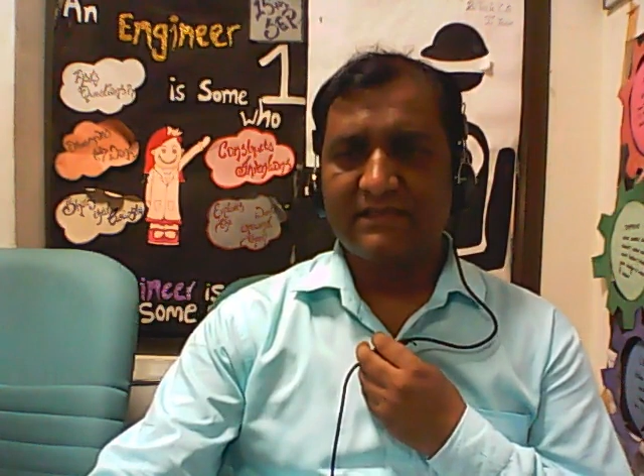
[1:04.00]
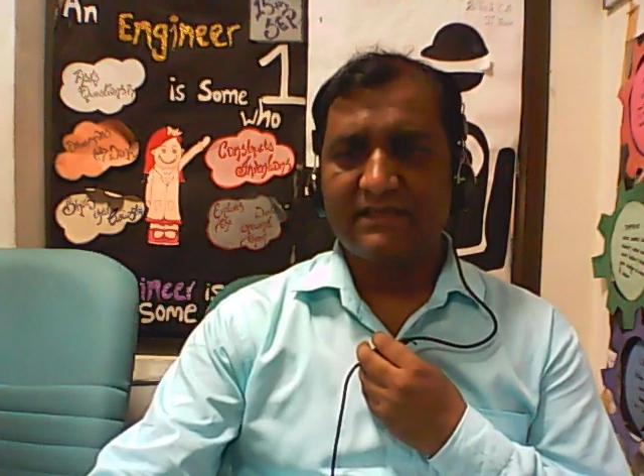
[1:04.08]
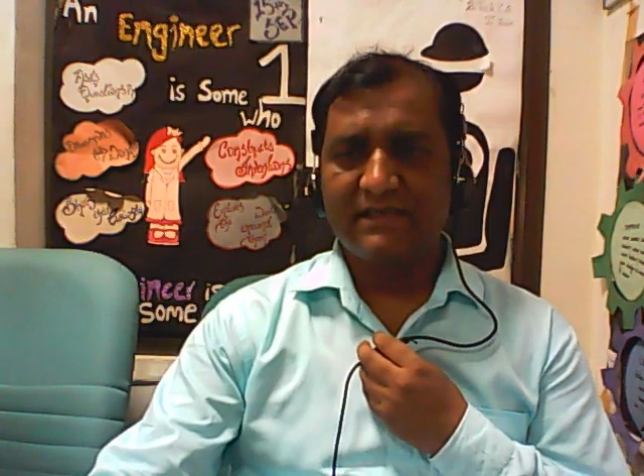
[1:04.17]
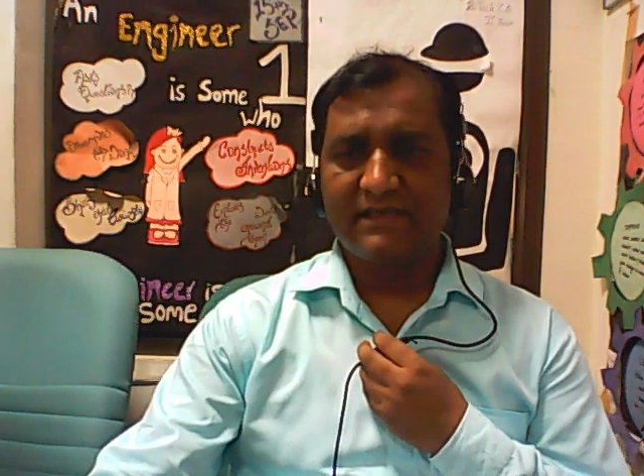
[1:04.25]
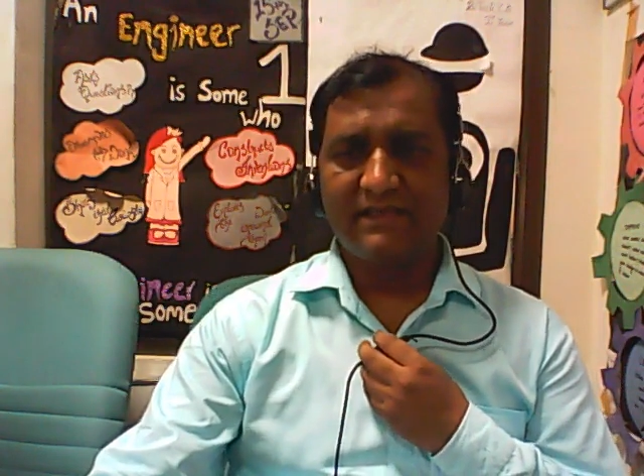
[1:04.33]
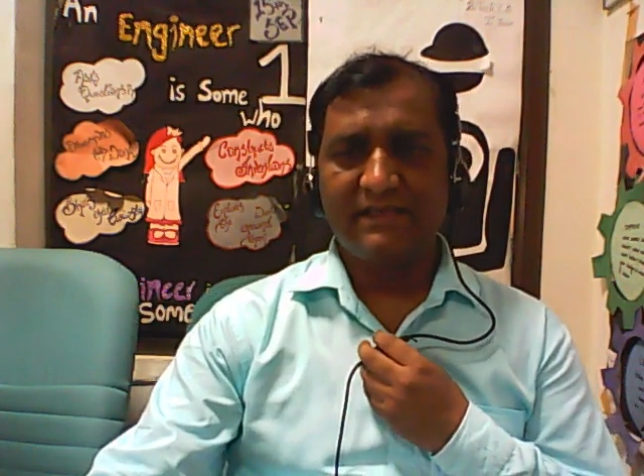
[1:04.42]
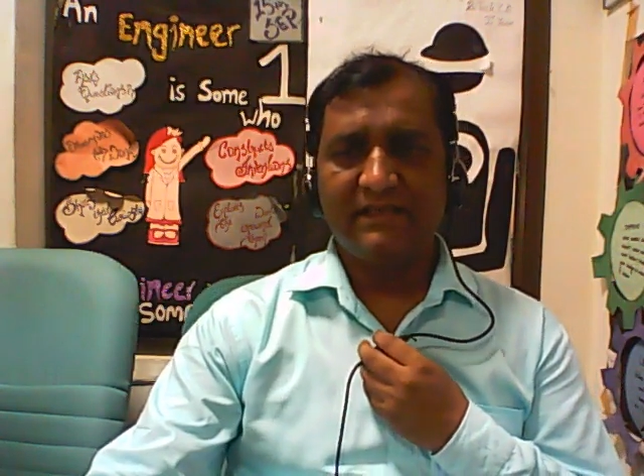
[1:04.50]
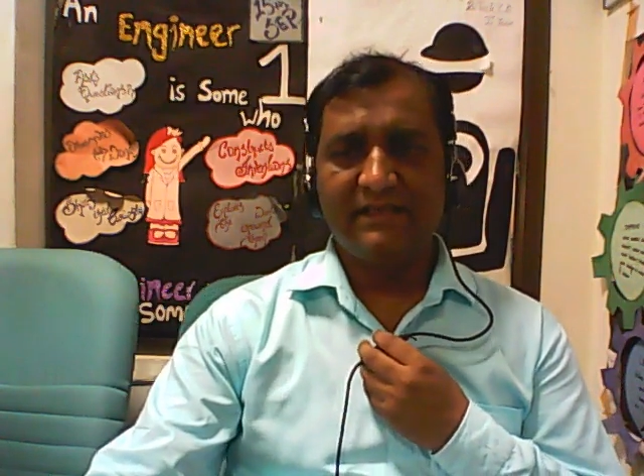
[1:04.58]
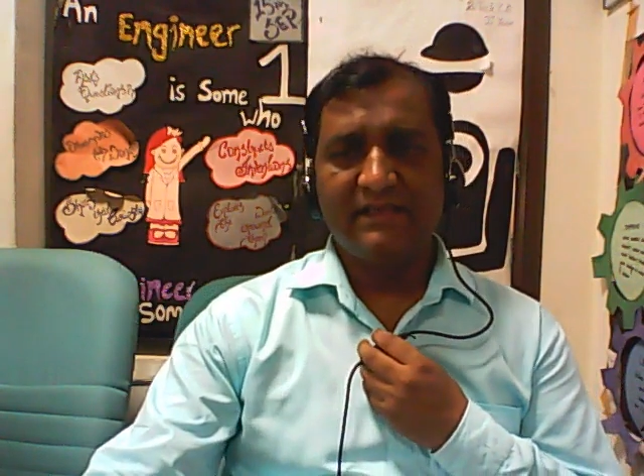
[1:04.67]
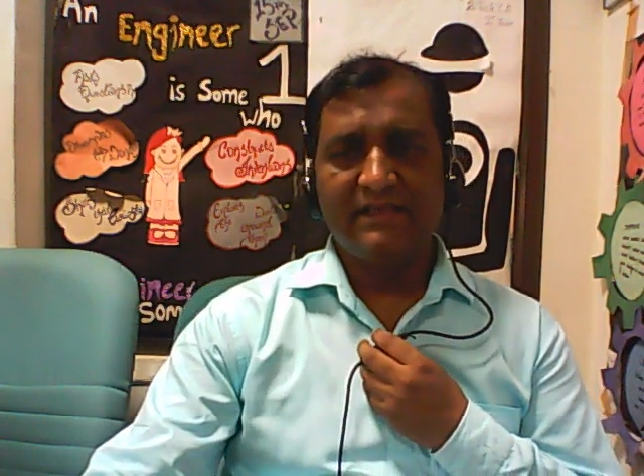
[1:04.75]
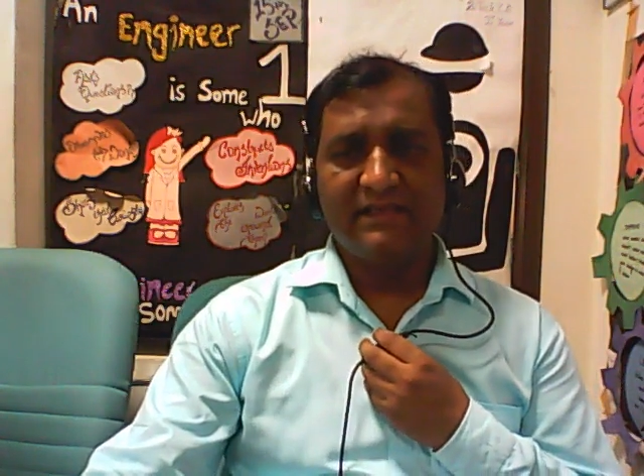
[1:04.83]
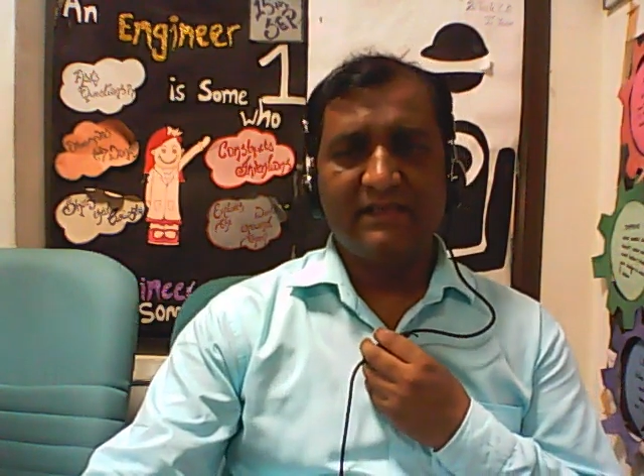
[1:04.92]
study
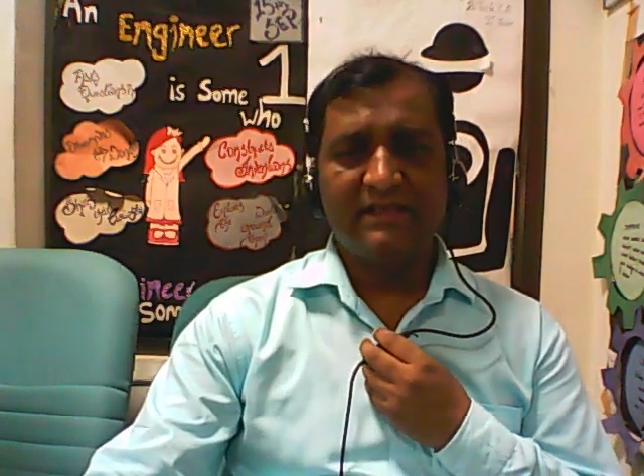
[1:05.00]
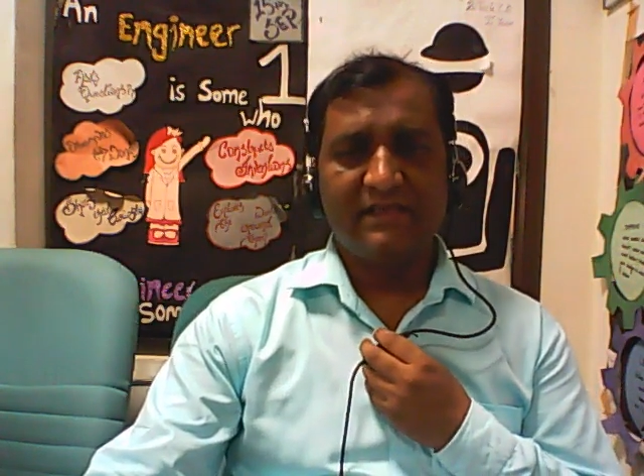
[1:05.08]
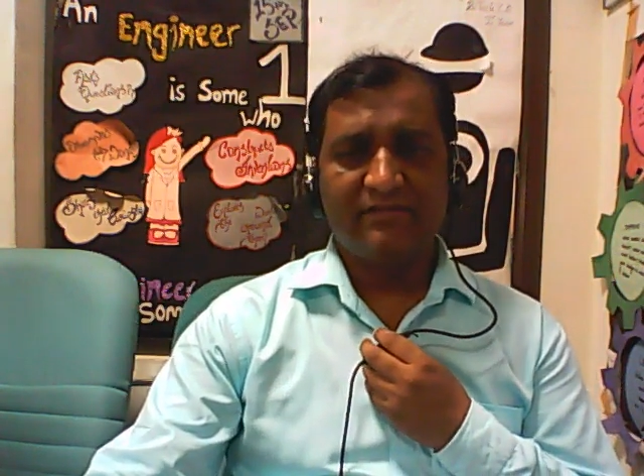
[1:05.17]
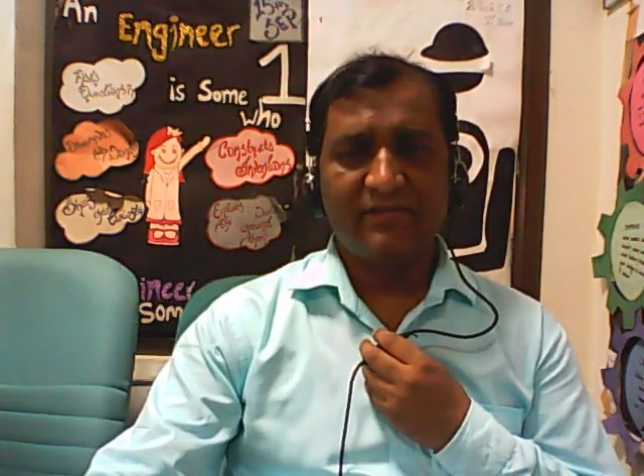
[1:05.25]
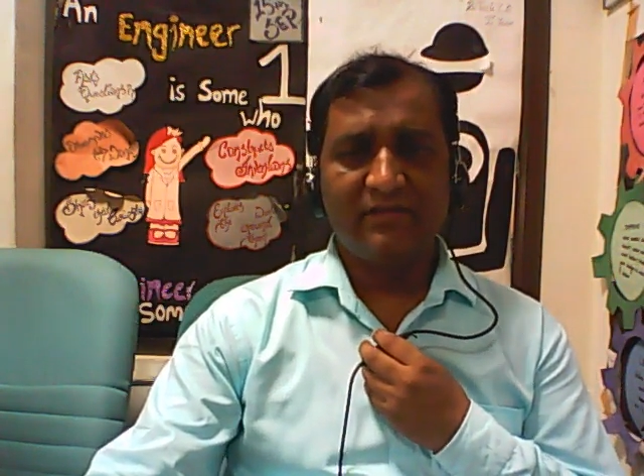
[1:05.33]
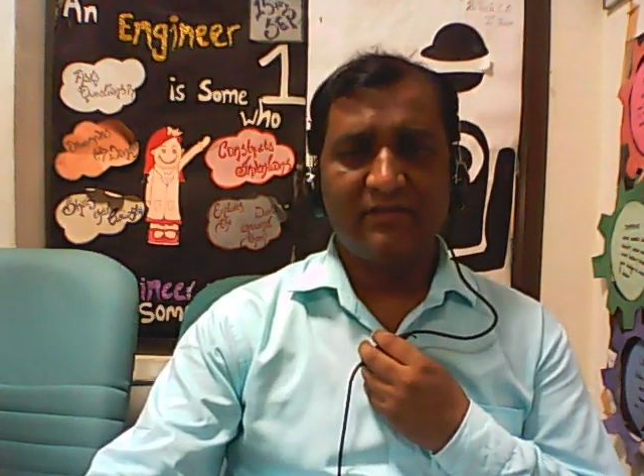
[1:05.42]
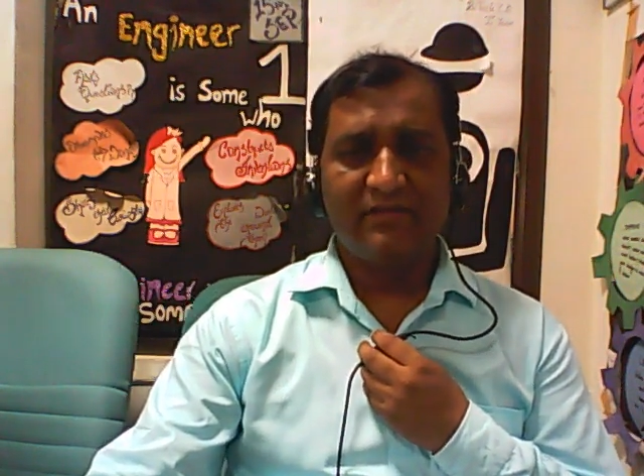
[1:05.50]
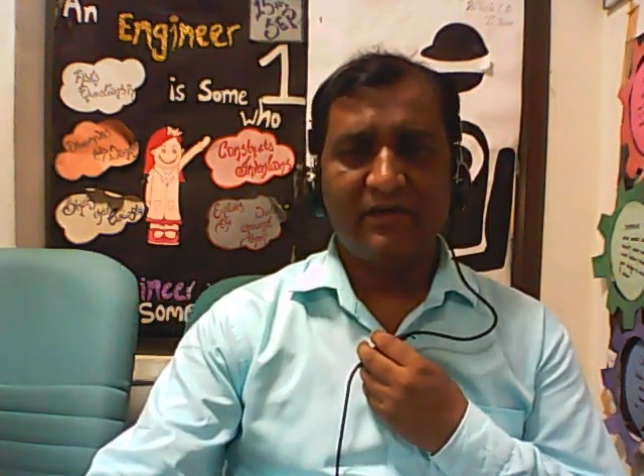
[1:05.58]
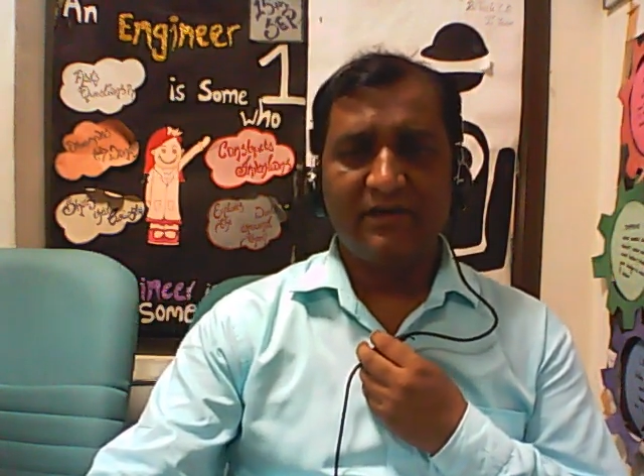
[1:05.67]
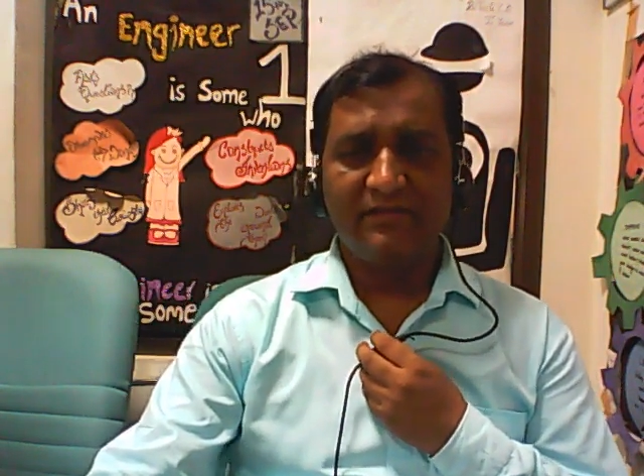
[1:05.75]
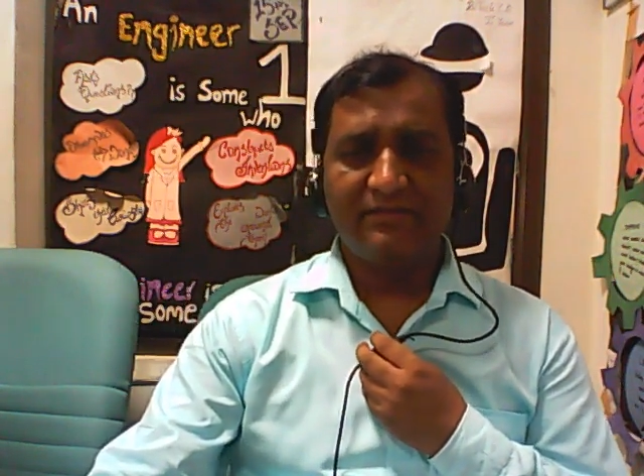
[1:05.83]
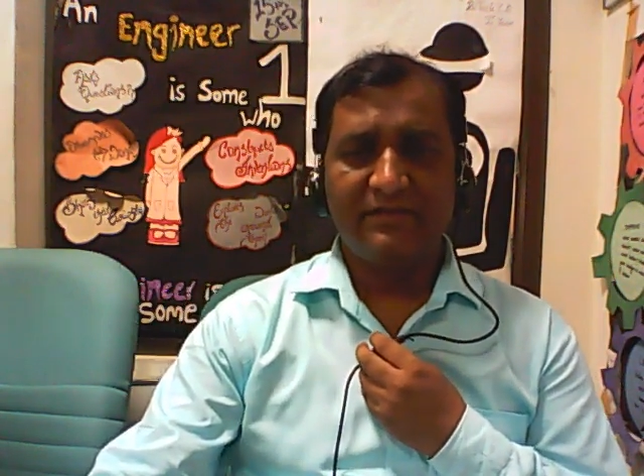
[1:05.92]
the flow
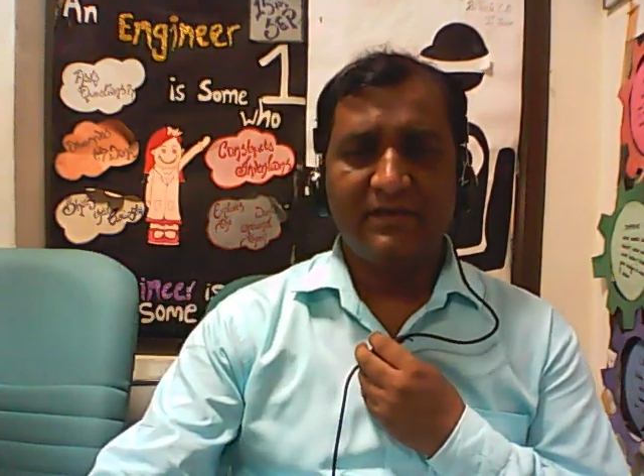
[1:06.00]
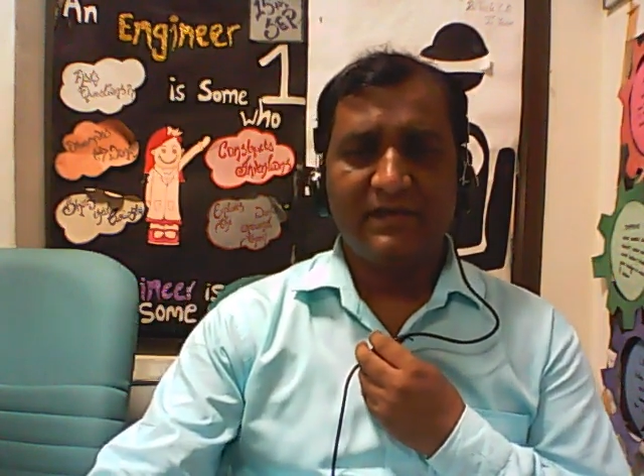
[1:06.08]
of